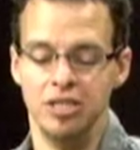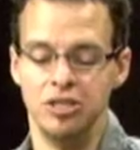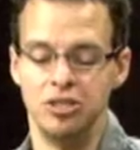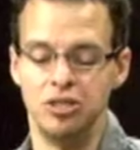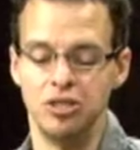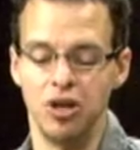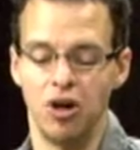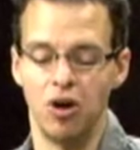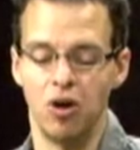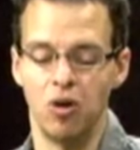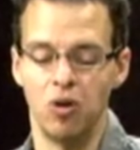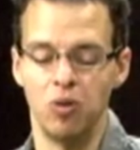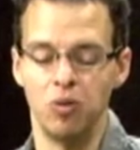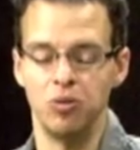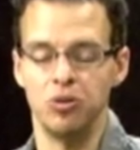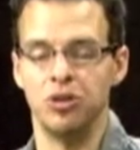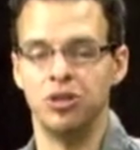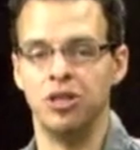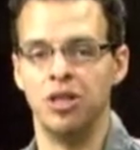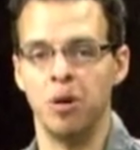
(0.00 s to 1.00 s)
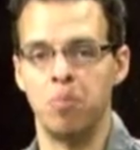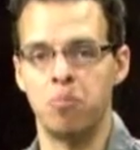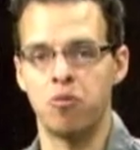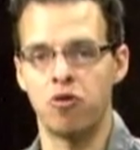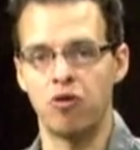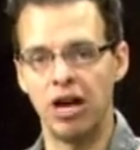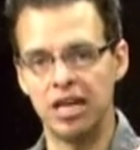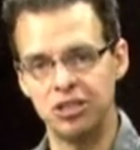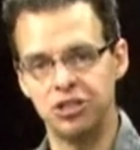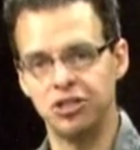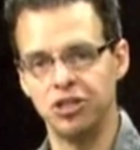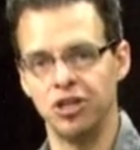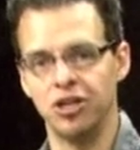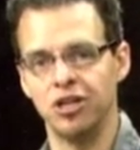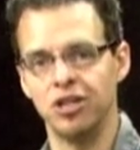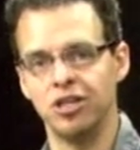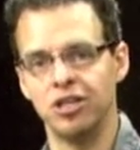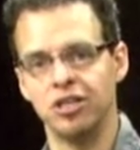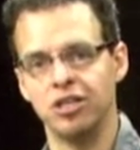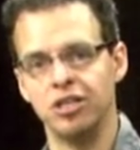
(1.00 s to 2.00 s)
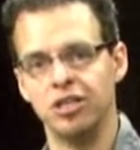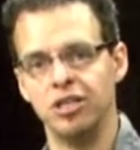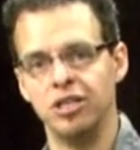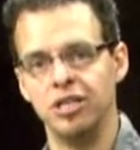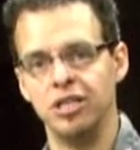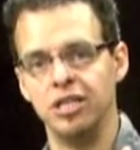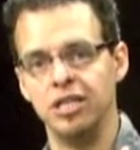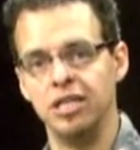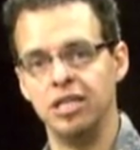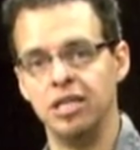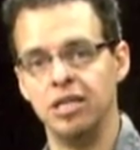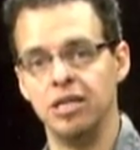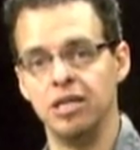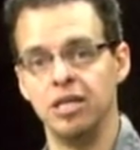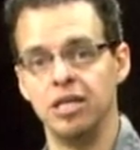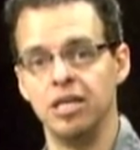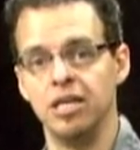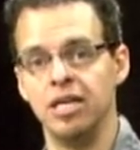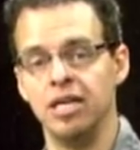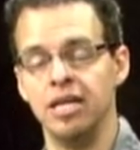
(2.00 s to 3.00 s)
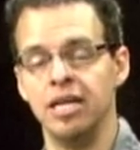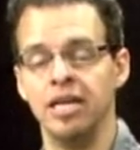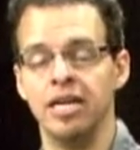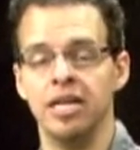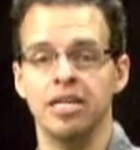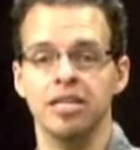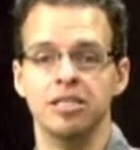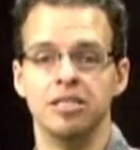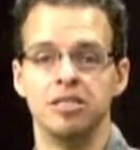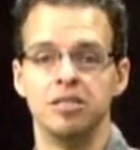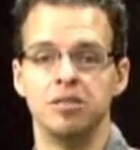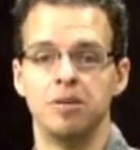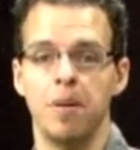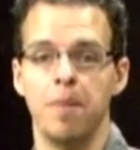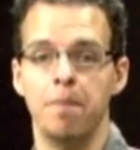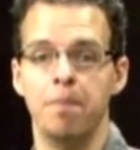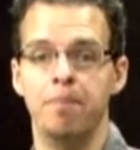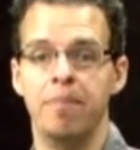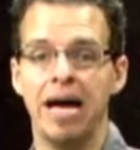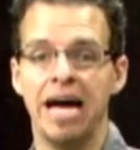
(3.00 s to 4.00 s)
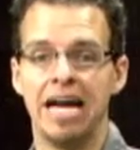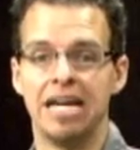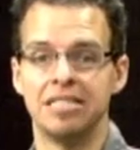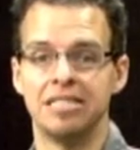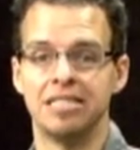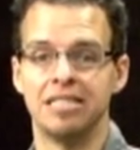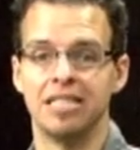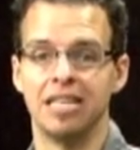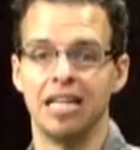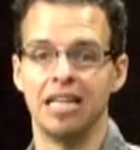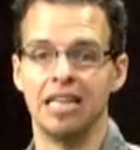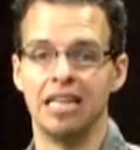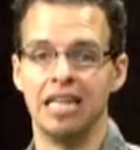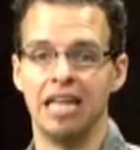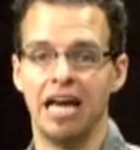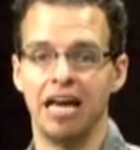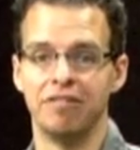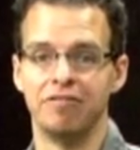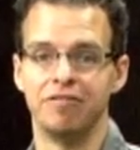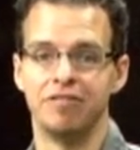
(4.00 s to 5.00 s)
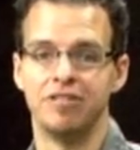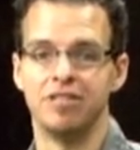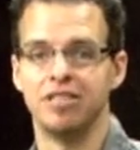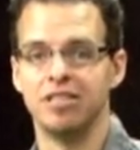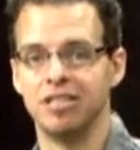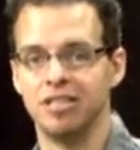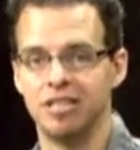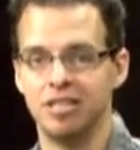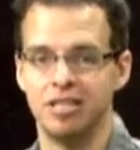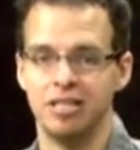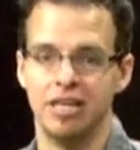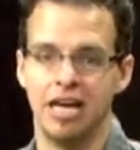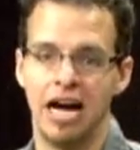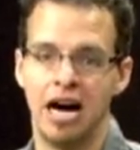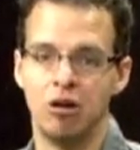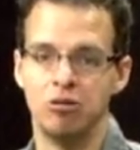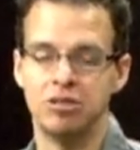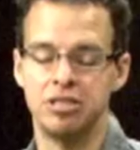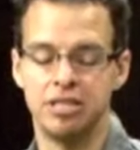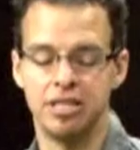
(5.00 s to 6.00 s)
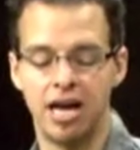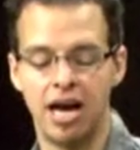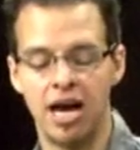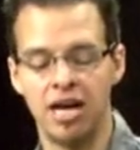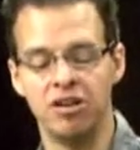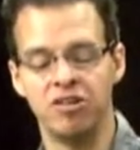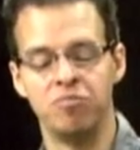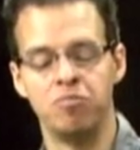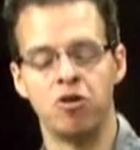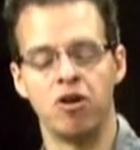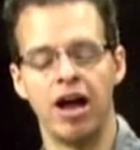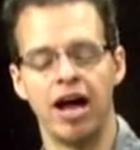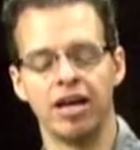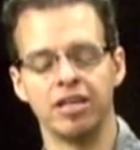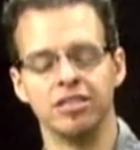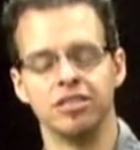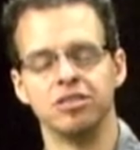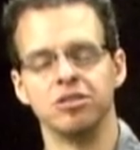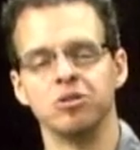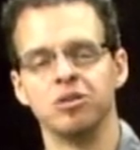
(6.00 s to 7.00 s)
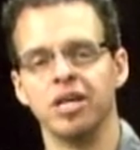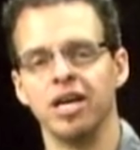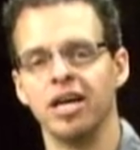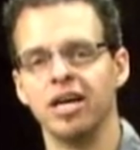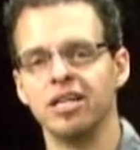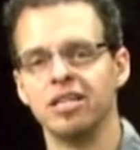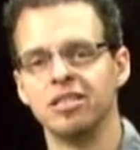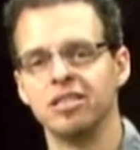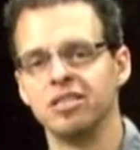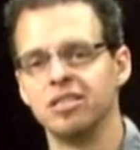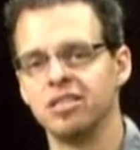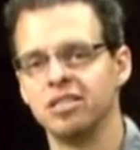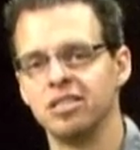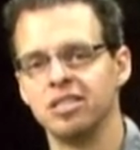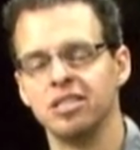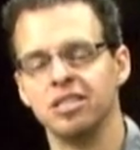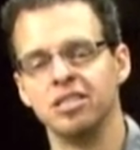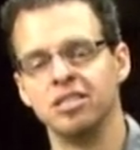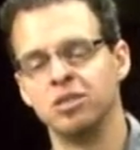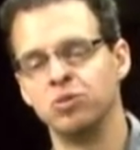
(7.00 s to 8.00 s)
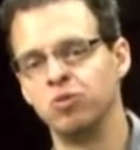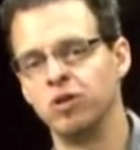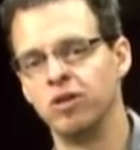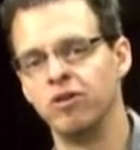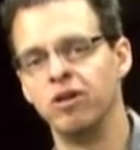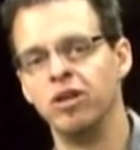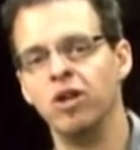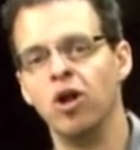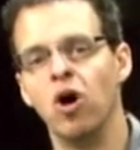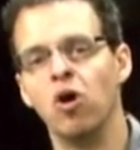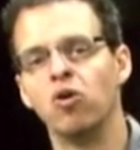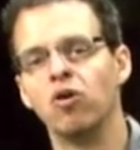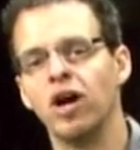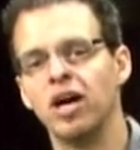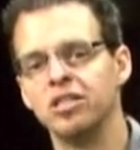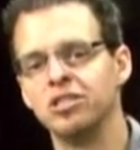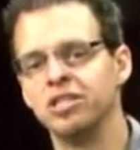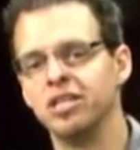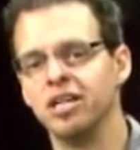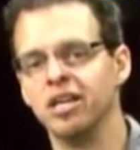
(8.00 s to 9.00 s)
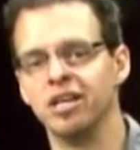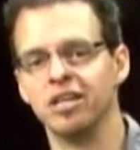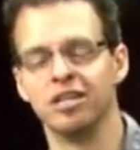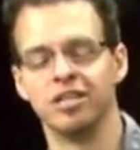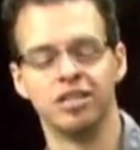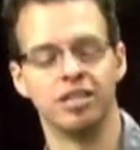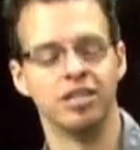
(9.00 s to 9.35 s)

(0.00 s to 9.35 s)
So the pressure is best left outside of practice, okay? Because we're in no rush here.